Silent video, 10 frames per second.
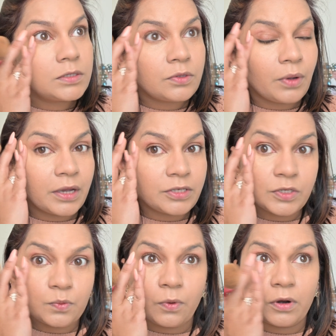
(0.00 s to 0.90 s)
So I
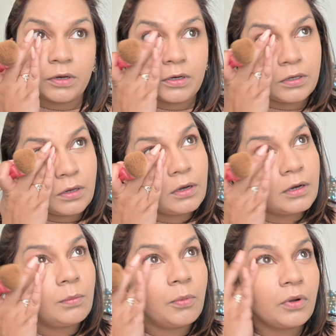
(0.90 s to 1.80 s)
just wanted a
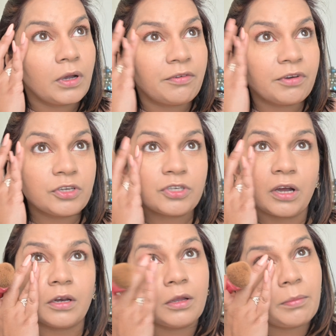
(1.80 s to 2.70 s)
little more coverage
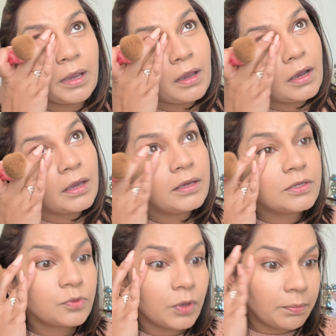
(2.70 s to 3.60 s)
under my eye,
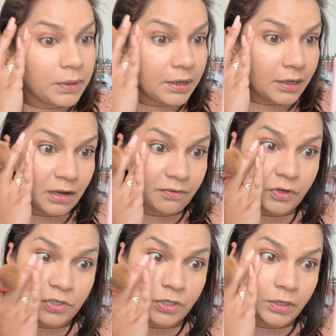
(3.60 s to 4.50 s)
so I'm building
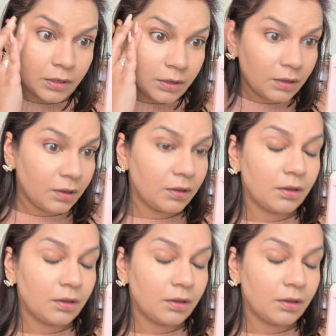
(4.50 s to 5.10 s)
coverage here.